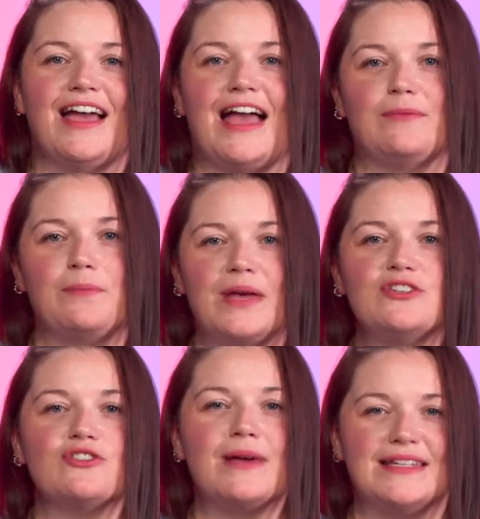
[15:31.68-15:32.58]
I
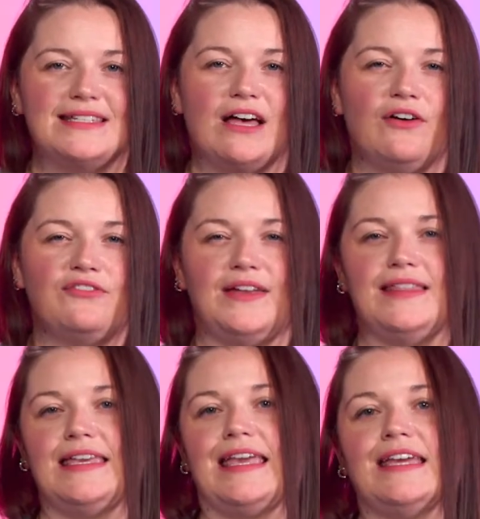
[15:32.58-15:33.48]
picture myself in
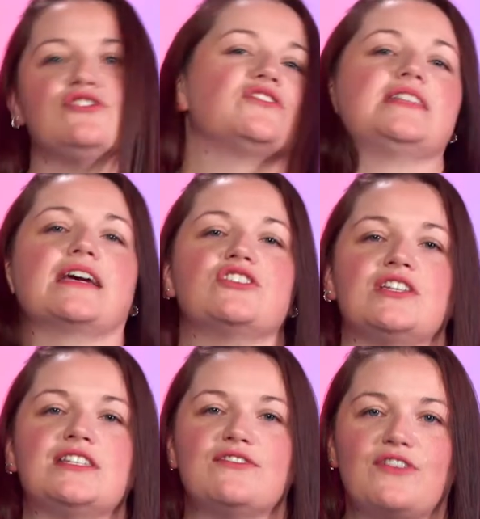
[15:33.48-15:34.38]
the
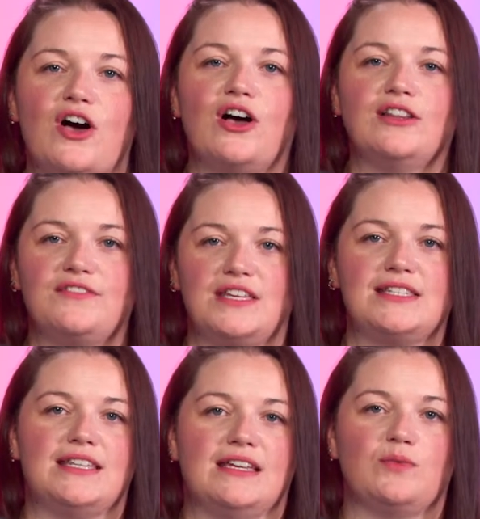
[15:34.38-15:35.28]
intersections of all of these
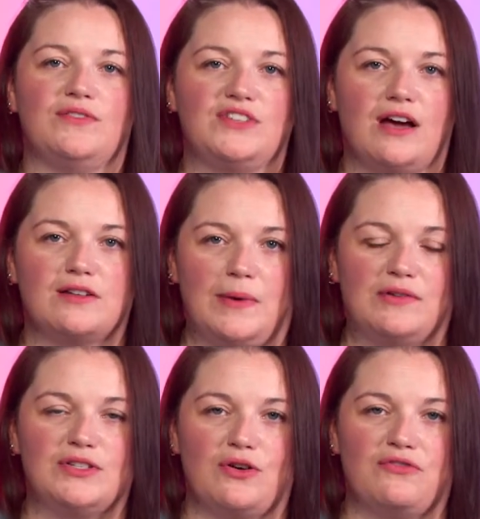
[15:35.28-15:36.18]
things we've talked
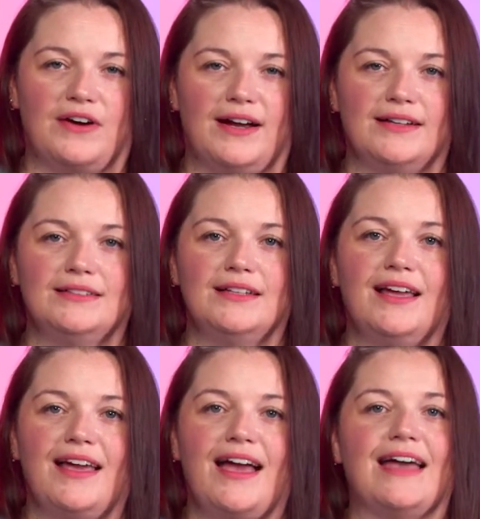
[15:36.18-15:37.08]
about so far.
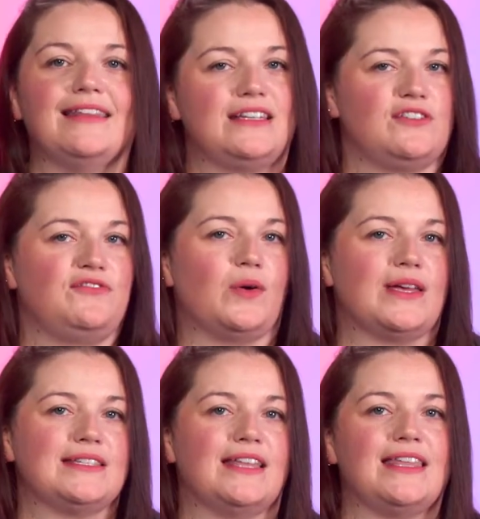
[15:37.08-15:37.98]
I like to
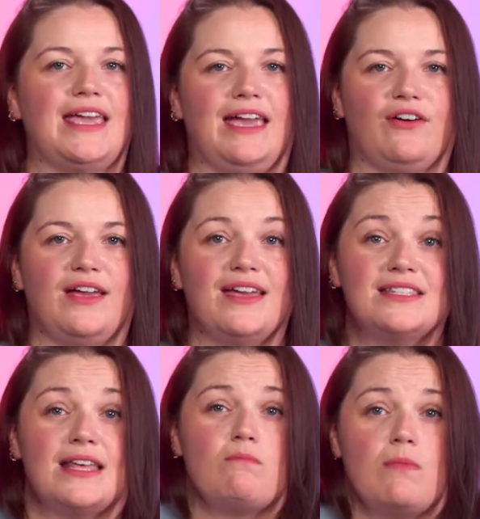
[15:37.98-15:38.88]
focus on the areas
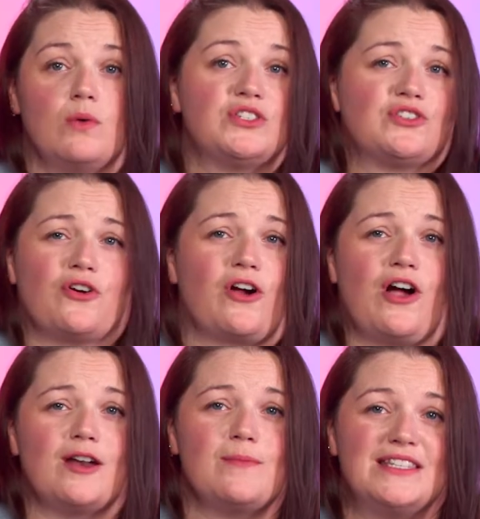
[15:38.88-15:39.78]
that most
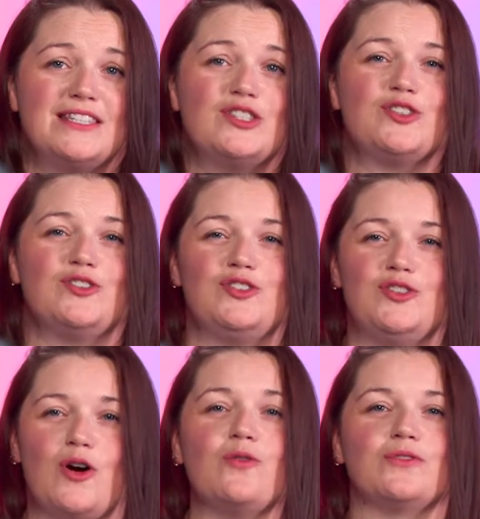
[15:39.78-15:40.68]
ergonomists
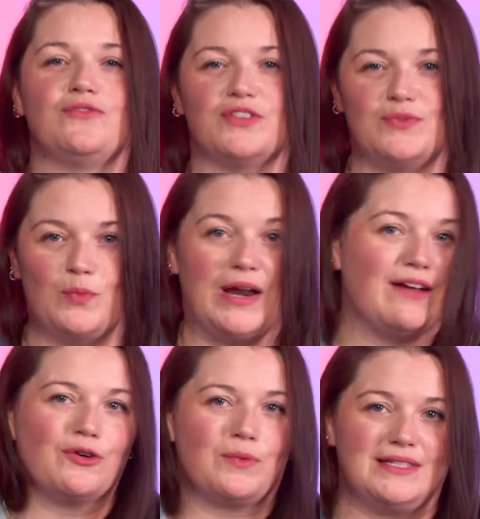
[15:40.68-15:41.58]
don't for
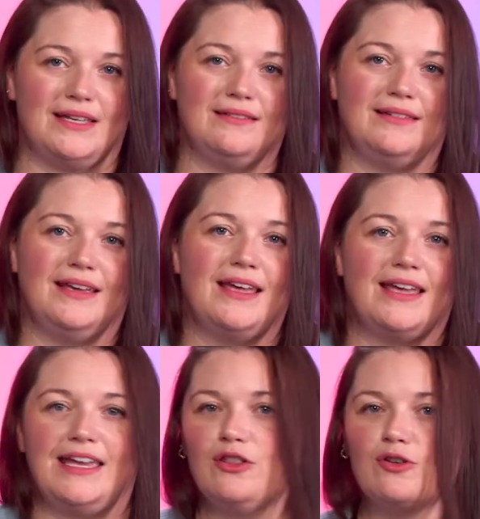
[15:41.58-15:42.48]
whatever reason,
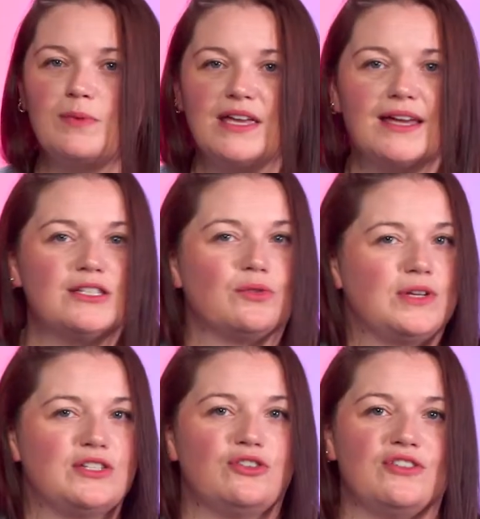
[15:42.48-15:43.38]
either because the
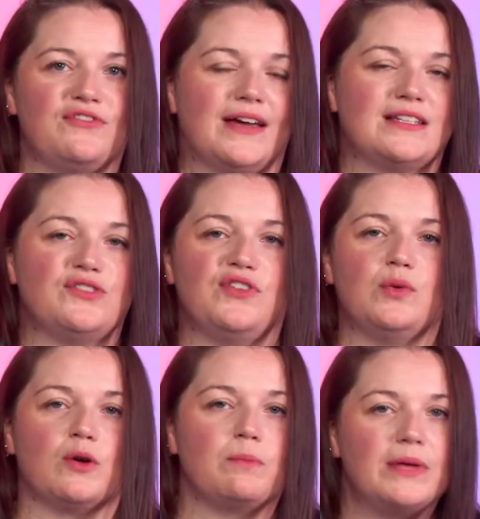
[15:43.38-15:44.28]
research affects
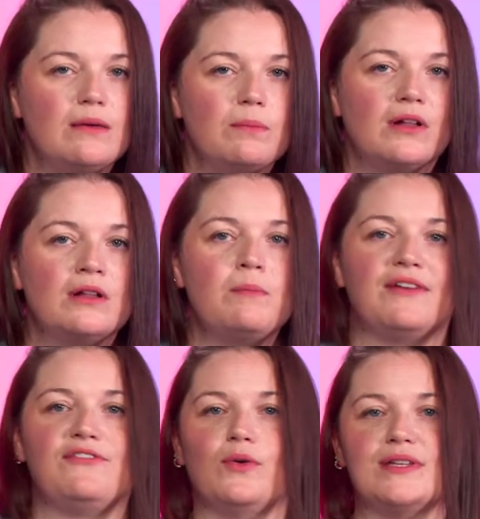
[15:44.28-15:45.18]
fewer people by
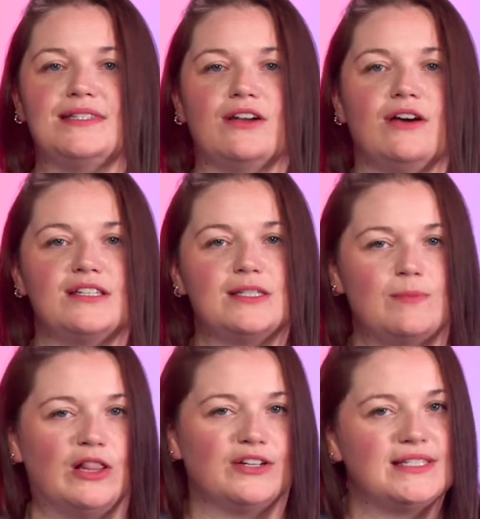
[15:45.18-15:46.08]
focusing on a
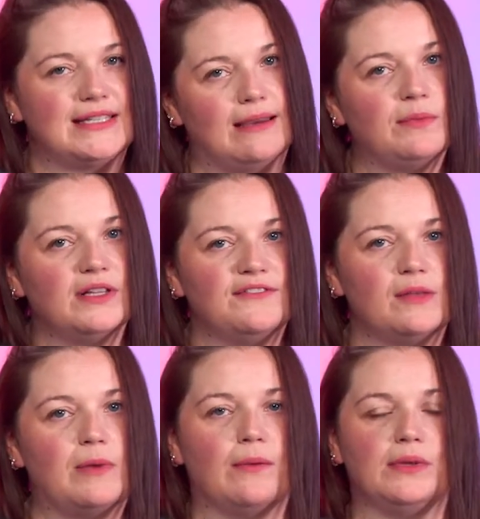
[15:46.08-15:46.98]
smaller sample of the
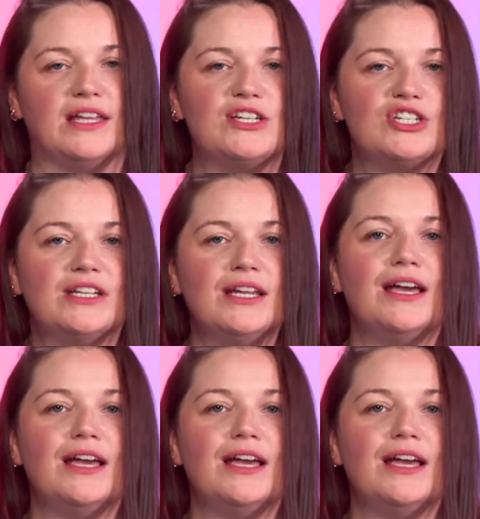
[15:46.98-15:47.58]
population,